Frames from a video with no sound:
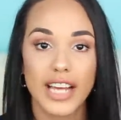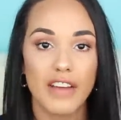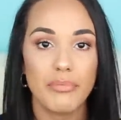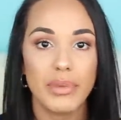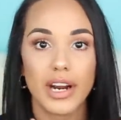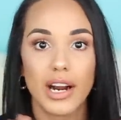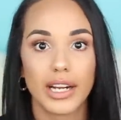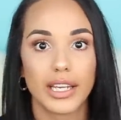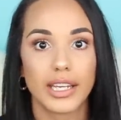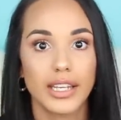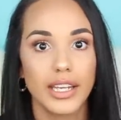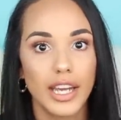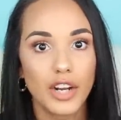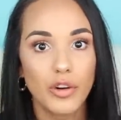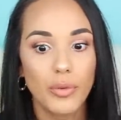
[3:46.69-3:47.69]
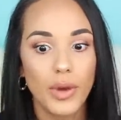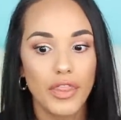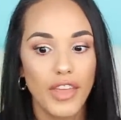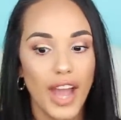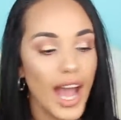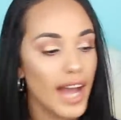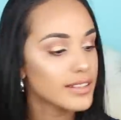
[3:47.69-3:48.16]
I've been on a kick
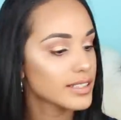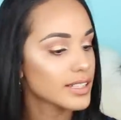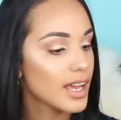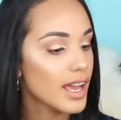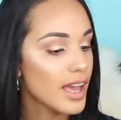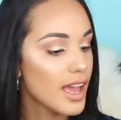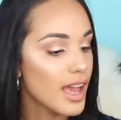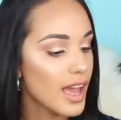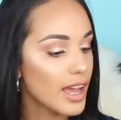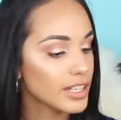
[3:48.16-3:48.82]
with that.